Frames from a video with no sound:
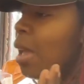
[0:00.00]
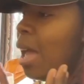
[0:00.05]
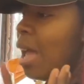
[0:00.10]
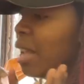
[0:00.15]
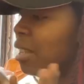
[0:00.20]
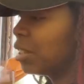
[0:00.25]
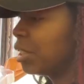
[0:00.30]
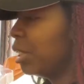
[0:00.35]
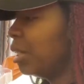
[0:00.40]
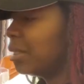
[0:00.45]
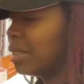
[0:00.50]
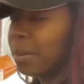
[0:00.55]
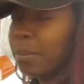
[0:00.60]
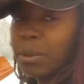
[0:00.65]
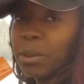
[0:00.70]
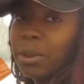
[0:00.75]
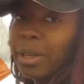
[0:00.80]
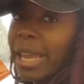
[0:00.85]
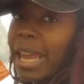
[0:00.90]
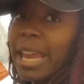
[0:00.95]
as soon as they're
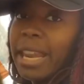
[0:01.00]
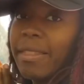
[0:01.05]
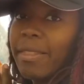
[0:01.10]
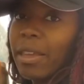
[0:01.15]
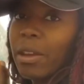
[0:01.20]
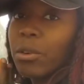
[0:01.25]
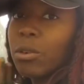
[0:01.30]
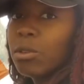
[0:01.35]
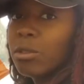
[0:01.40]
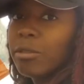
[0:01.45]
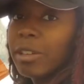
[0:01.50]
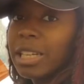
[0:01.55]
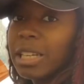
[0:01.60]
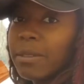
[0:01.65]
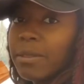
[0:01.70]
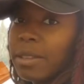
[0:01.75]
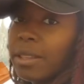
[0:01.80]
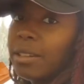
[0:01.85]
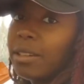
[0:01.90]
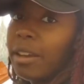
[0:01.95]
brought in, they're all ready
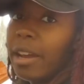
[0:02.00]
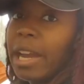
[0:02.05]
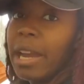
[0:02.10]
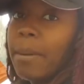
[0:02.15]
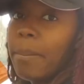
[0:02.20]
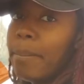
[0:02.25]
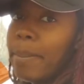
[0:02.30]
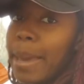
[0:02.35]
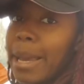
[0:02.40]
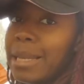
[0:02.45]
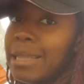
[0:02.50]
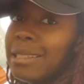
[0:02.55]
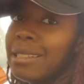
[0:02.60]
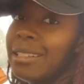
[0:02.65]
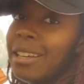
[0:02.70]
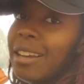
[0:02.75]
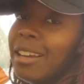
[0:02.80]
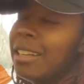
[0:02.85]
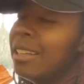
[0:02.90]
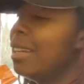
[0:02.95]
for the night. Bed's
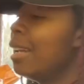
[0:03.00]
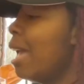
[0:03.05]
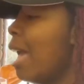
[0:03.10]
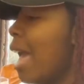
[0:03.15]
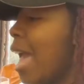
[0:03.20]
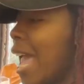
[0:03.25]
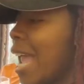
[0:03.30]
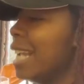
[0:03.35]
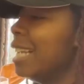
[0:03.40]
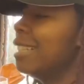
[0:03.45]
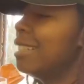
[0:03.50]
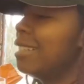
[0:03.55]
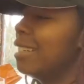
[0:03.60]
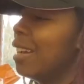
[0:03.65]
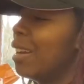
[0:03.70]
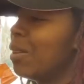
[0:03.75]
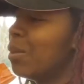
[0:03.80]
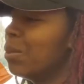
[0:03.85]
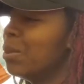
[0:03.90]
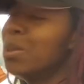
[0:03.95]
done, hay's
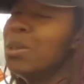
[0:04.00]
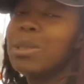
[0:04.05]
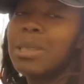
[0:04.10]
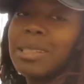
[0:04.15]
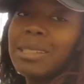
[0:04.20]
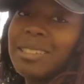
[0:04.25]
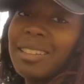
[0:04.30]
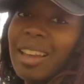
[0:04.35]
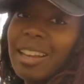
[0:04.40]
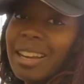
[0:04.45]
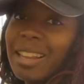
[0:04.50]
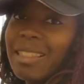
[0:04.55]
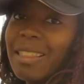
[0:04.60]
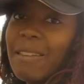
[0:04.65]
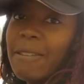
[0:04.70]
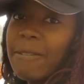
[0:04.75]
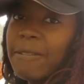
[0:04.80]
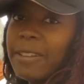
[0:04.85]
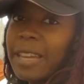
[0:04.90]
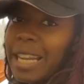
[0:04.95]
done, water's done, and
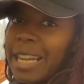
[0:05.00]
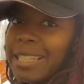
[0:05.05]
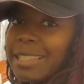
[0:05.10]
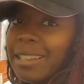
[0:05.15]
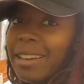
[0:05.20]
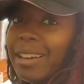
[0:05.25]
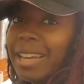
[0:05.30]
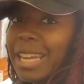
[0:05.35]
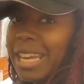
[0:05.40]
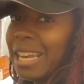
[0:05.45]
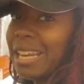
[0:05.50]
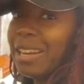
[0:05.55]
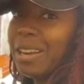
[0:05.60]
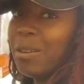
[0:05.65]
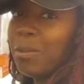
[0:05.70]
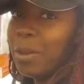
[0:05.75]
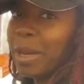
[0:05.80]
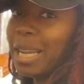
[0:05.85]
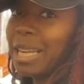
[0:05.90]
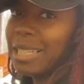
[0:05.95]
their feeds are in
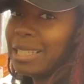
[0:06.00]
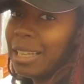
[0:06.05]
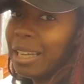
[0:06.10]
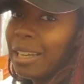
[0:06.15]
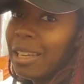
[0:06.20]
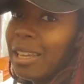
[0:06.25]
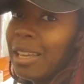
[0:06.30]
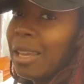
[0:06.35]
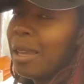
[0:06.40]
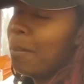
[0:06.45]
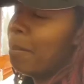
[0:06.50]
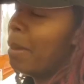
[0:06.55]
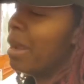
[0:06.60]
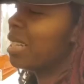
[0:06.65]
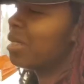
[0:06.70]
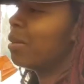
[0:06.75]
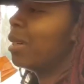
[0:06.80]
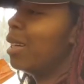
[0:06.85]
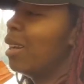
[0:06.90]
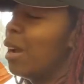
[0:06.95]
and waiting.
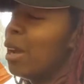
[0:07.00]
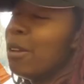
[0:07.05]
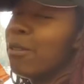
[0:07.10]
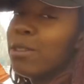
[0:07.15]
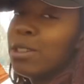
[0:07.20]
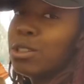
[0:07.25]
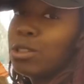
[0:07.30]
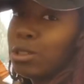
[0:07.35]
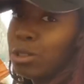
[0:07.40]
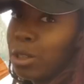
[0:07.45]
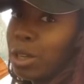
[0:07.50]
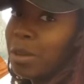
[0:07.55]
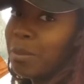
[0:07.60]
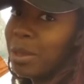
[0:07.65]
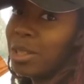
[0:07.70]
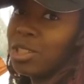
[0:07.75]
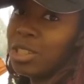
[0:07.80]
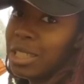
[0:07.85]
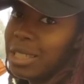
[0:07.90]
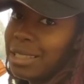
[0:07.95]
Makes my life so
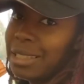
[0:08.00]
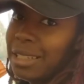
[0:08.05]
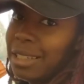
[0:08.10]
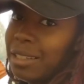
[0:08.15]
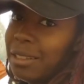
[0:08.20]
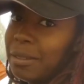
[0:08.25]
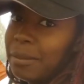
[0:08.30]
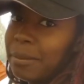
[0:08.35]
much easier.